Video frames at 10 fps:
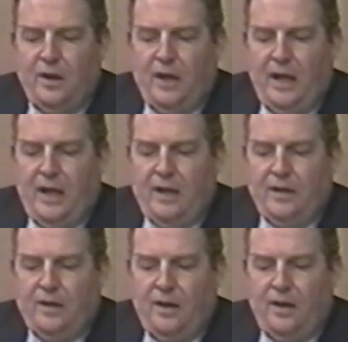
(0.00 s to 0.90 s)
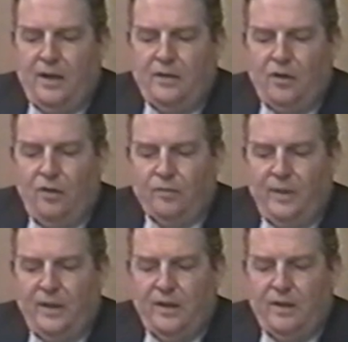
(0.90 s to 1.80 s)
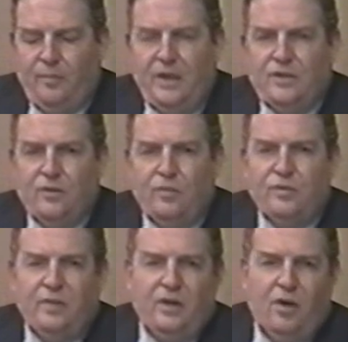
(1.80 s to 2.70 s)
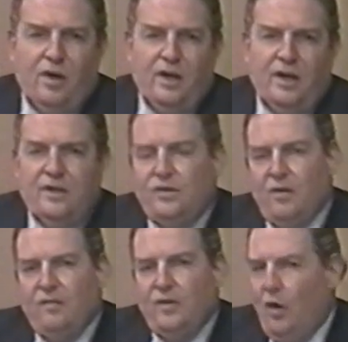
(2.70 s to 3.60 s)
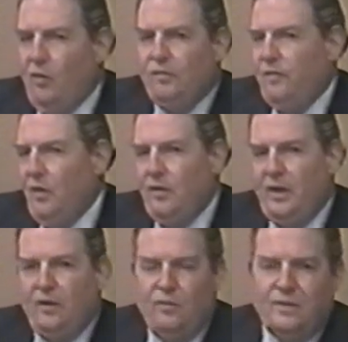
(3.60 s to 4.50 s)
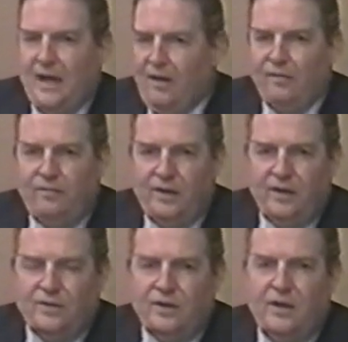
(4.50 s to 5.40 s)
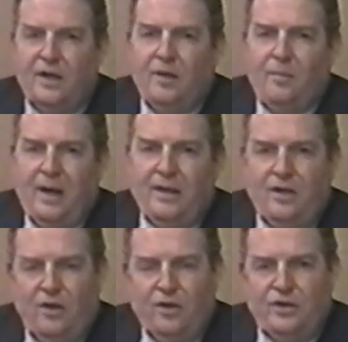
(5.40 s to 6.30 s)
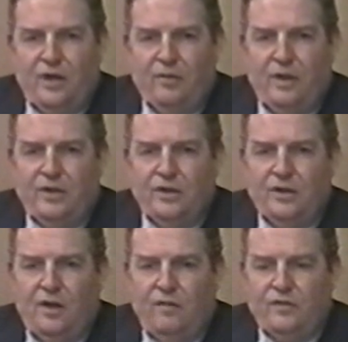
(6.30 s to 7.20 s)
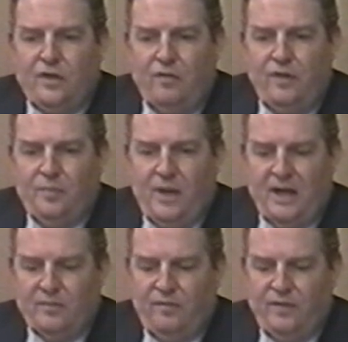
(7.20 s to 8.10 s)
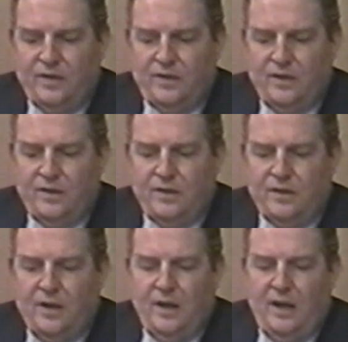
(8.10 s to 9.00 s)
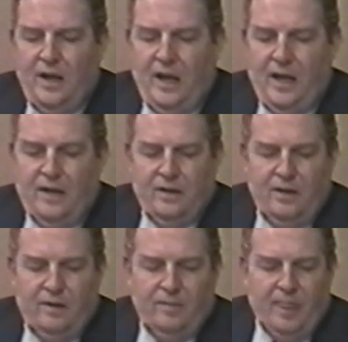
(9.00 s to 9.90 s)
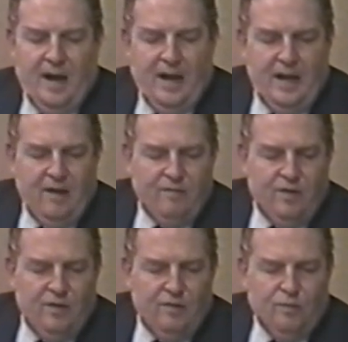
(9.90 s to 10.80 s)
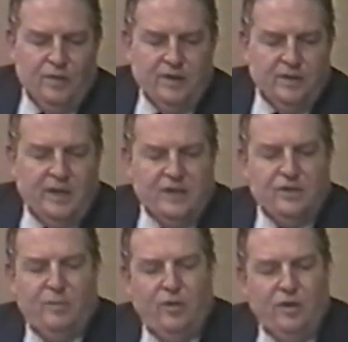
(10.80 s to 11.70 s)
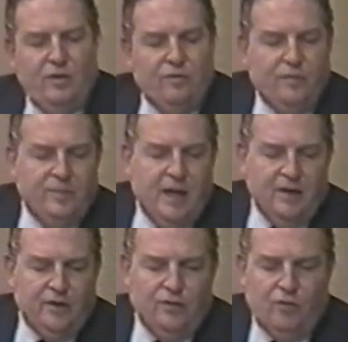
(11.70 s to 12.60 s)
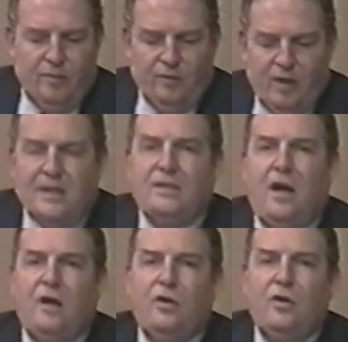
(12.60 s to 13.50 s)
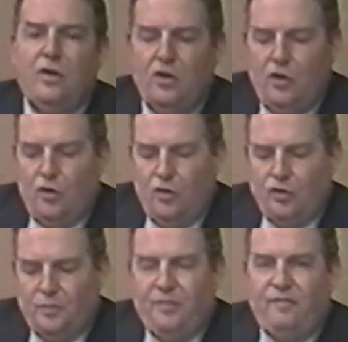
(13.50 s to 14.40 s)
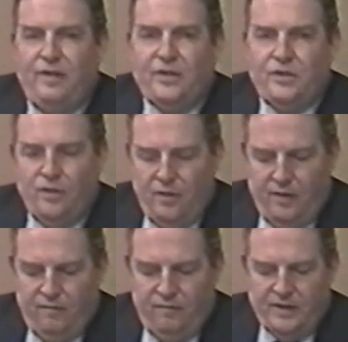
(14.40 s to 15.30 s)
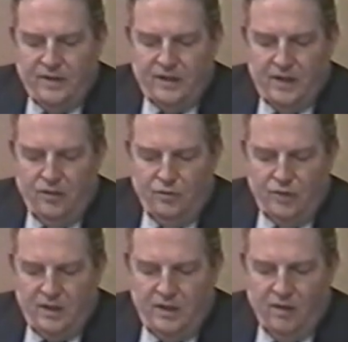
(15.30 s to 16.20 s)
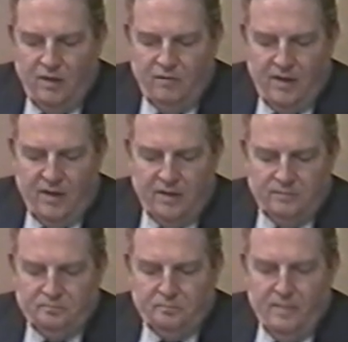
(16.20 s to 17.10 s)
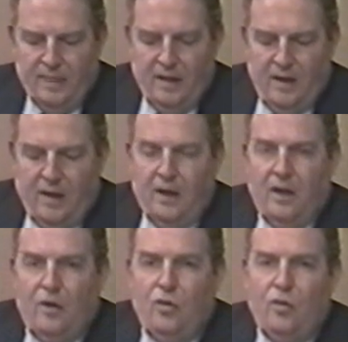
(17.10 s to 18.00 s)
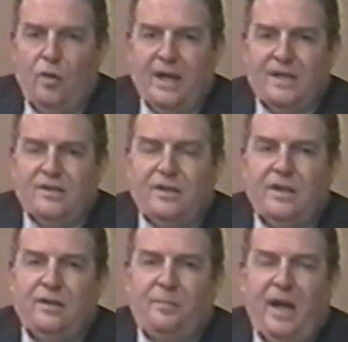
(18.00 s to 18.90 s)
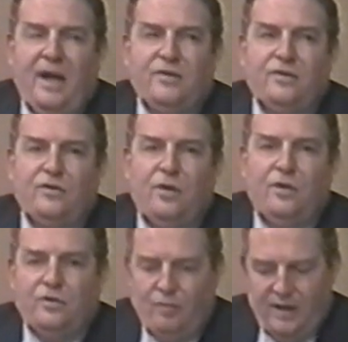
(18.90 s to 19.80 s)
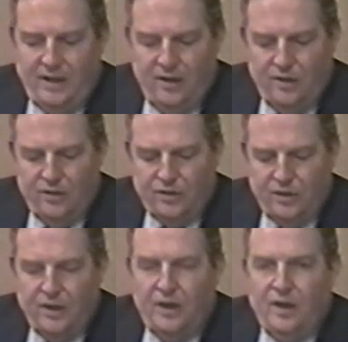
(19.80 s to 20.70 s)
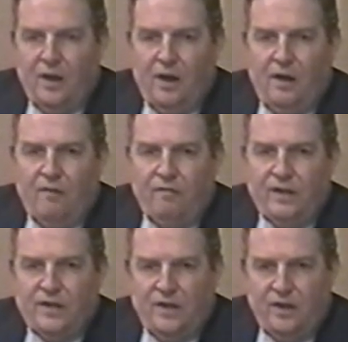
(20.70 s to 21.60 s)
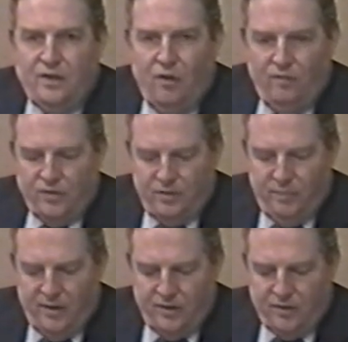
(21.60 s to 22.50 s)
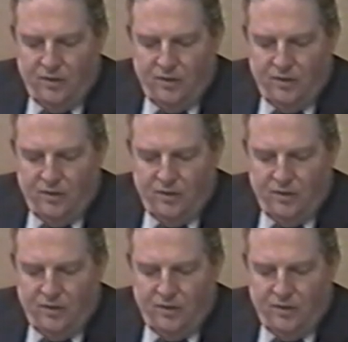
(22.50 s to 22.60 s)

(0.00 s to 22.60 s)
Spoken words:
and he told me that Kapitza was regarded as sort of an old fogey who was out of things by the younger generation of Soviet plasma physicists. And I have a written testimonial from Dr. Norman Rostocker, who's a professor of physics at UC Irvine, who has, in the past 20 years, visited Novosibirsk